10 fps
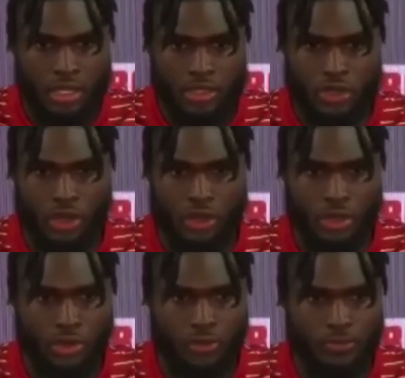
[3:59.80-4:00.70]
You
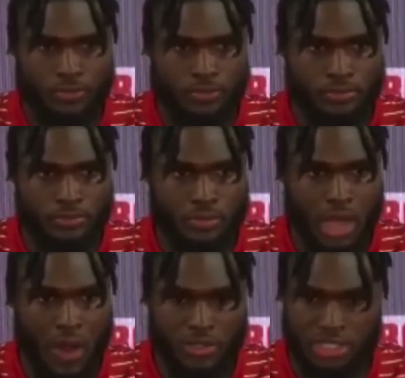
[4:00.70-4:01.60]
know,
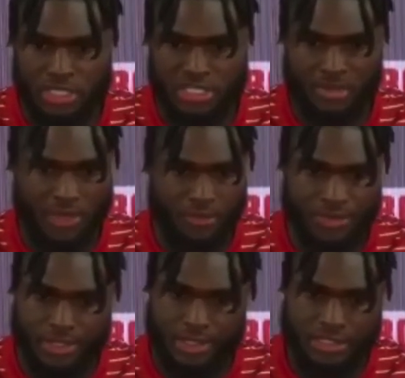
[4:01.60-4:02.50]
I was telling the team, Henry
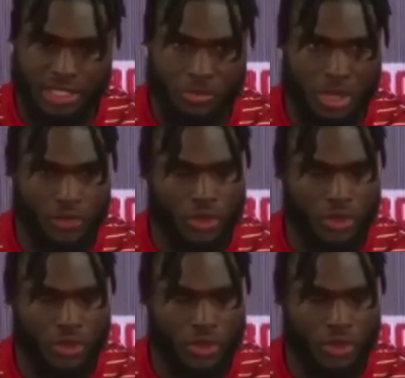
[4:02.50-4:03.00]
was telling the team, all the